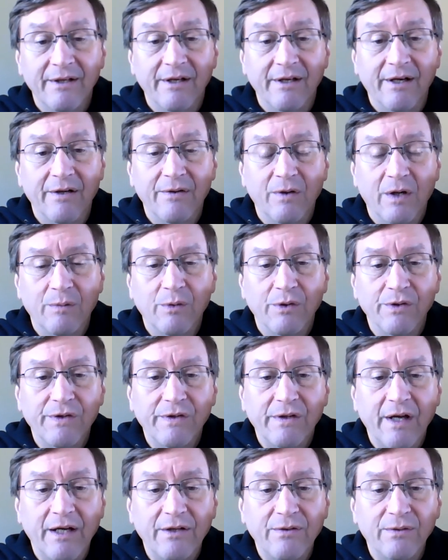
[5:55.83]
our normal
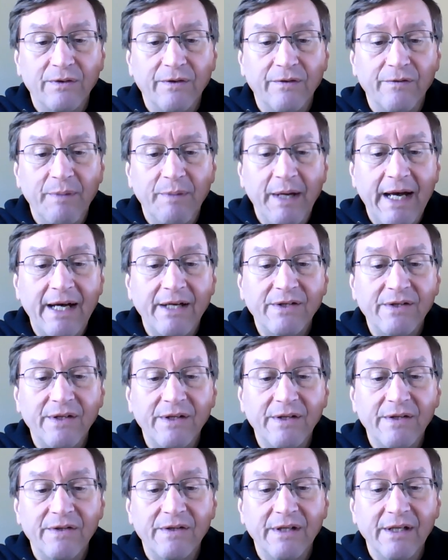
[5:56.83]
schedule of masses